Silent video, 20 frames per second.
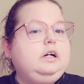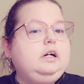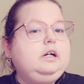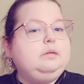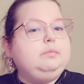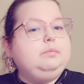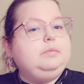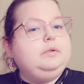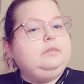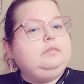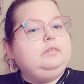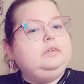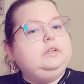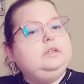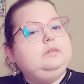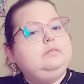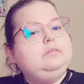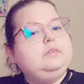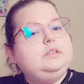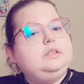I've been with
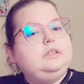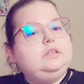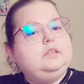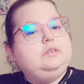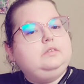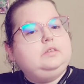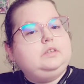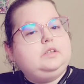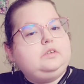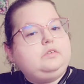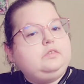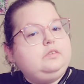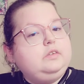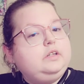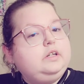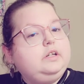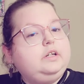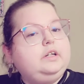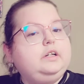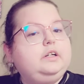him since he was
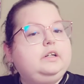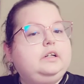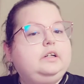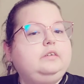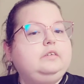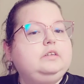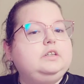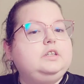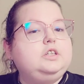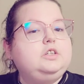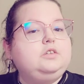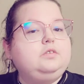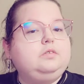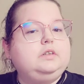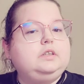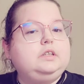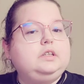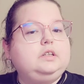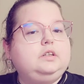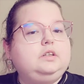three, and I just
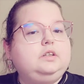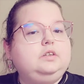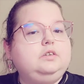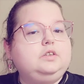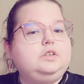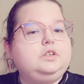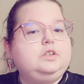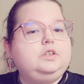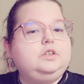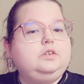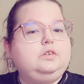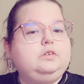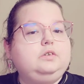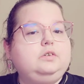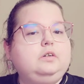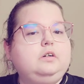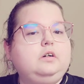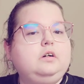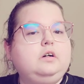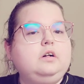wasn't used to.